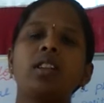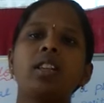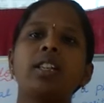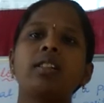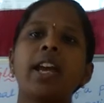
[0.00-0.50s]

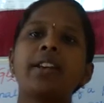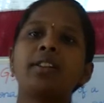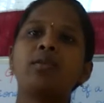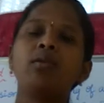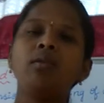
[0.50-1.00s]
they
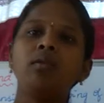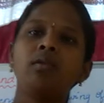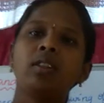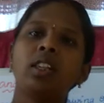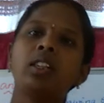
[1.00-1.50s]
started to
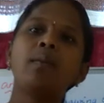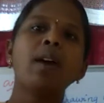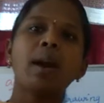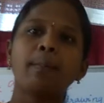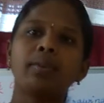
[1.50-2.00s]
see the
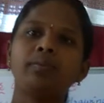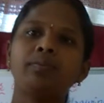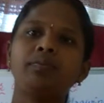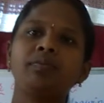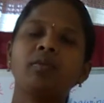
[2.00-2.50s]
map.
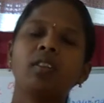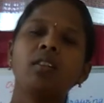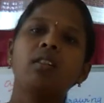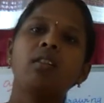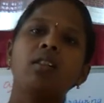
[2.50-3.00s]

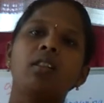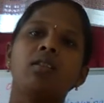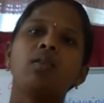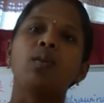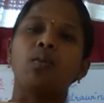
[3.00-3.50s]

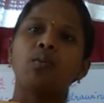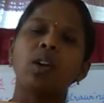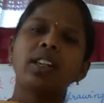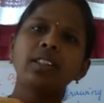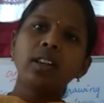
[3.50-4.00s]
So,
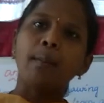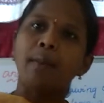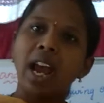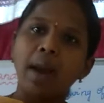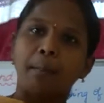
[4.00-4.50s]
what is a
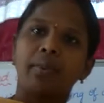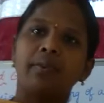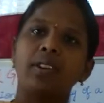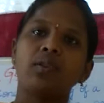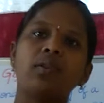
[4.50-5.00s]
map
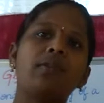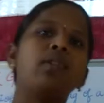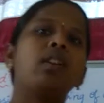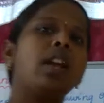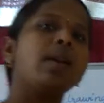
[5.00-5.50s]
first of
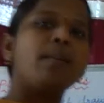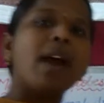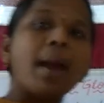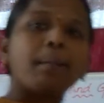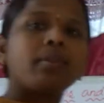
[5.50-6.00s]
all? A
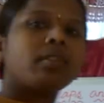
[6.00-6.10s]
map.